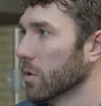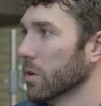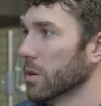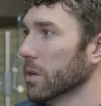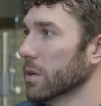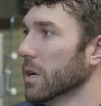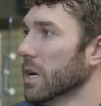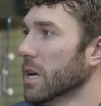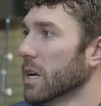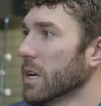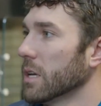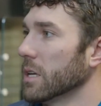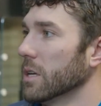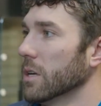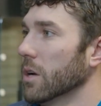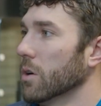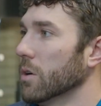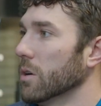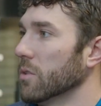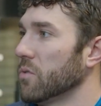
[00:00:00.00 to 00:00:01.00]
or
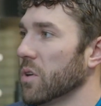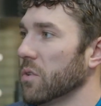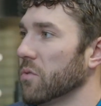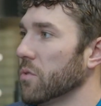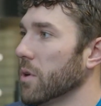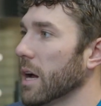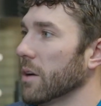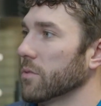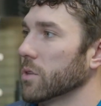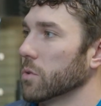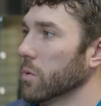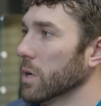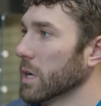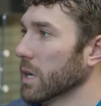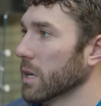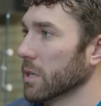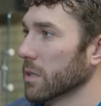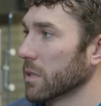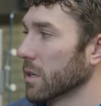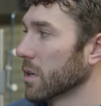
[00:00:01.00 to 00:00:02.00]
if you have to
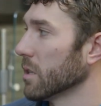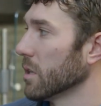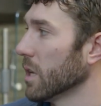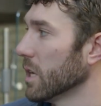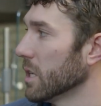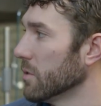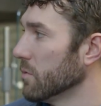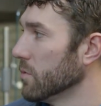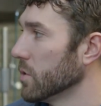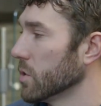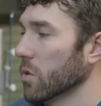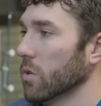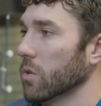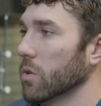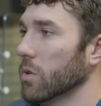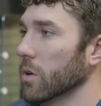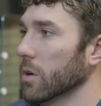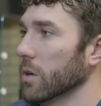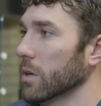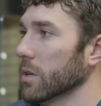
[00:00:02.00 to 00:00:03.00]
wear gloves
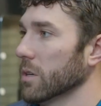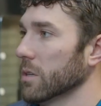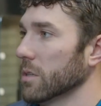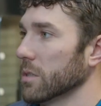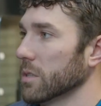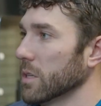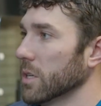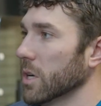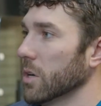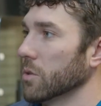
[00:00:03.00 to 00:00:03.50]
or